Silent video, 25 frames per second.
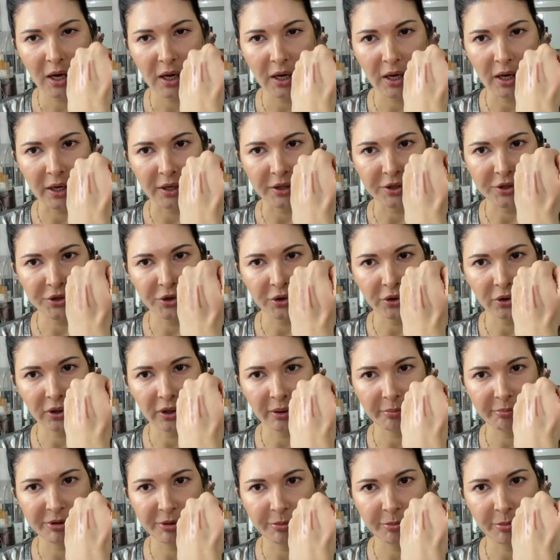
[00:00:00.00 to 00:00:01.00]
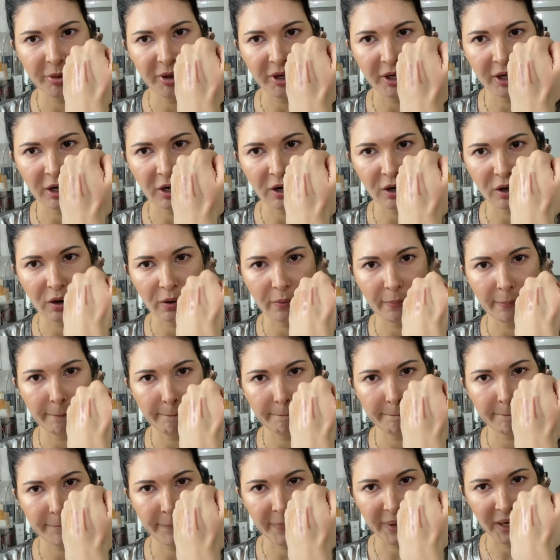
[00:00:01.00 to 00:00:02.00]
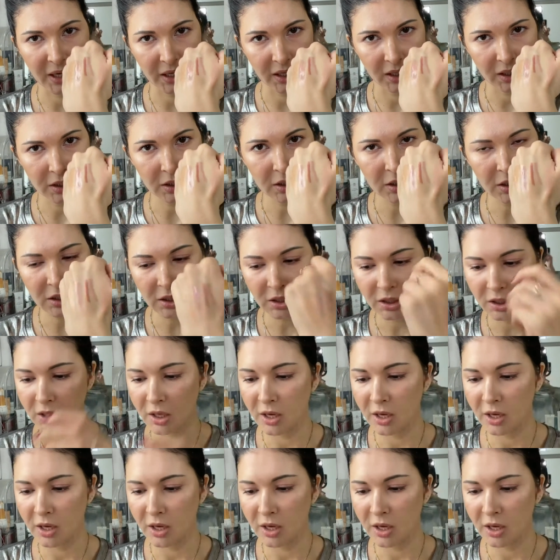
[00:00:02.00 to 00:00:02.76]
and your lips become pink.